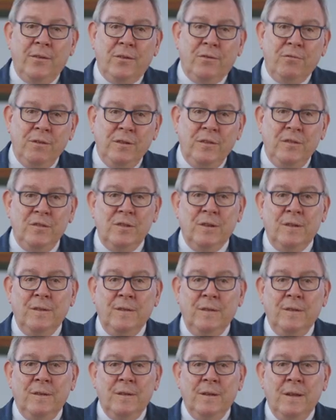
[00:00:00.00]
As
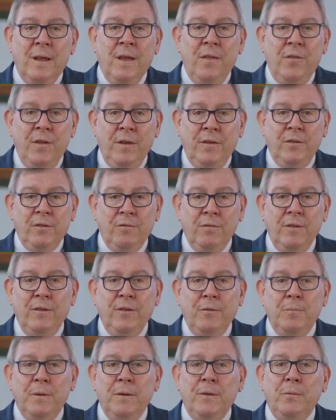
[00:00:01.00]
Christians, this
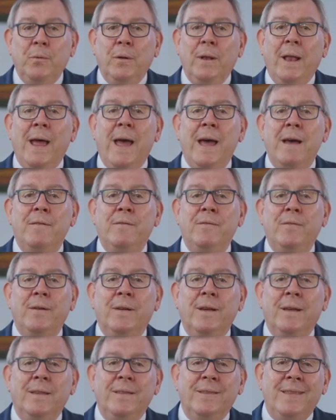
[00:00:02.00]
Christmas will
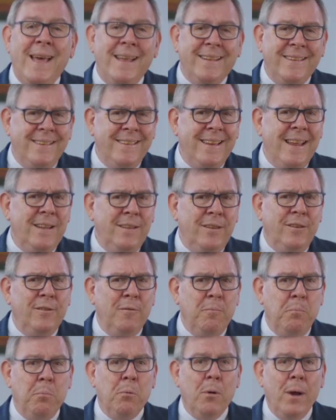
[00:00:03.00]
have that
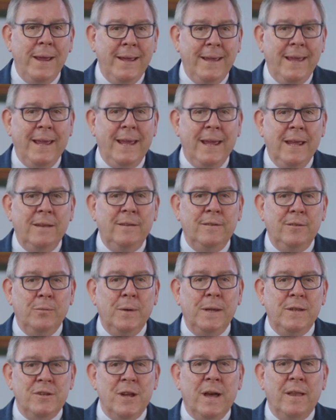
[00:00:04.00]
sense of breaking
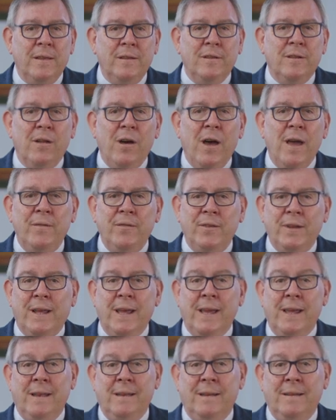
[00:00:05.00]
into each other's
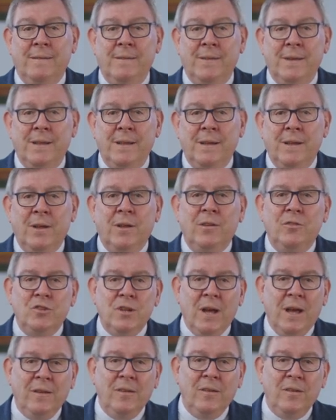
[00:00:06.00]
lives
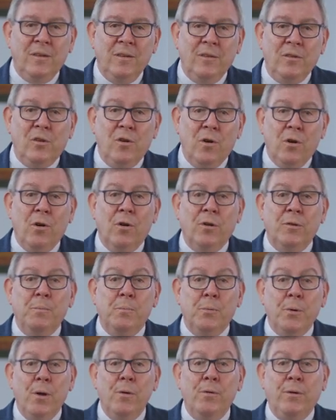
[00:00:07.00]
again, just as
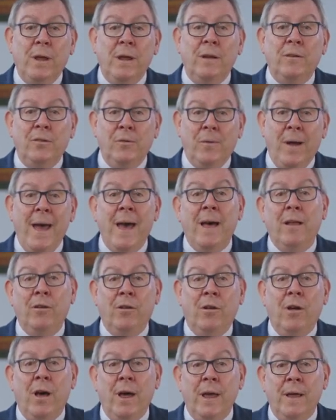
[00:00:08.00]
God broke into
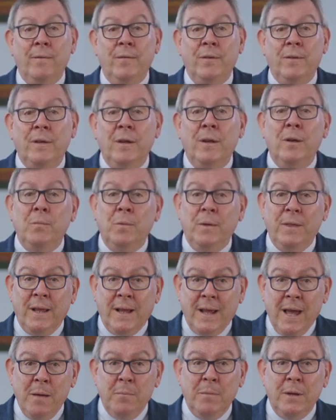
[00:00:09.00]
our lives
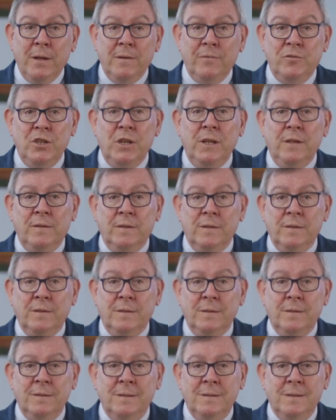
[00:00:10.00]
with the coming of
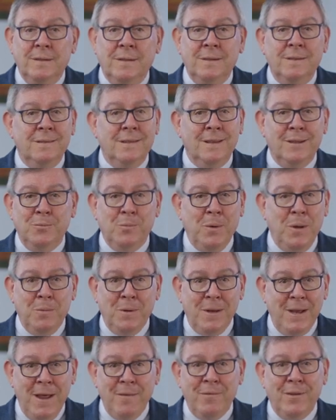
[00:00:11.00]
Jesus,
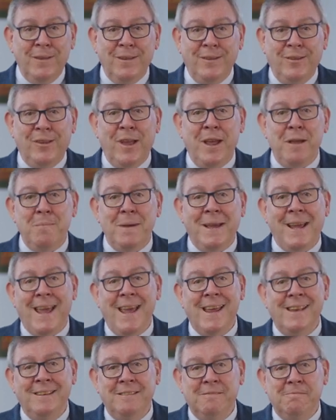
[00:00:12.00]
and we were never the
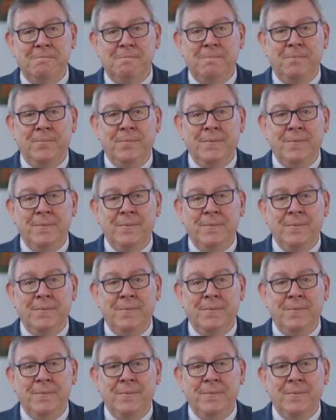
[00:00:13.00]
same again.